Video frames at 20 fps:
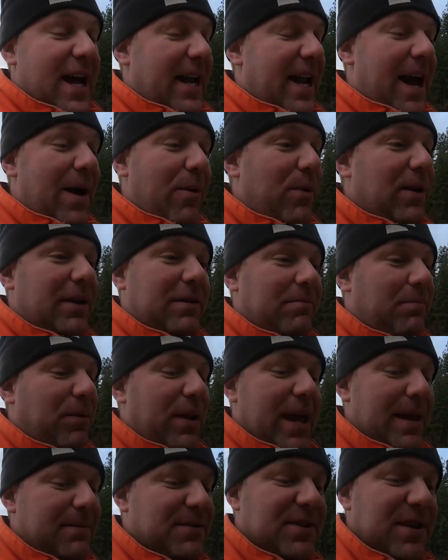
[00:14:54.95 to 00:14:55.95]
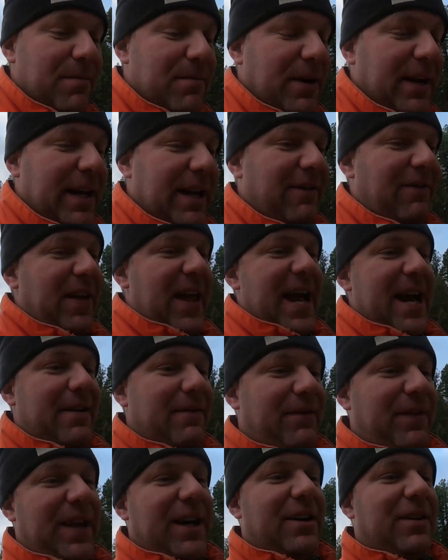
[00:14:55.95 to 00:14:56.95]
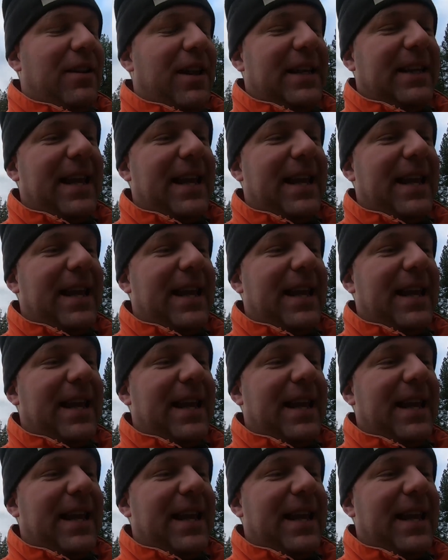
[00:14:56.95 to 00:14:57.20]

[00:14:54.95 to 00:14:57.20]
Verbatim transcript: And I wouldn't blame somebody if they had a vehicle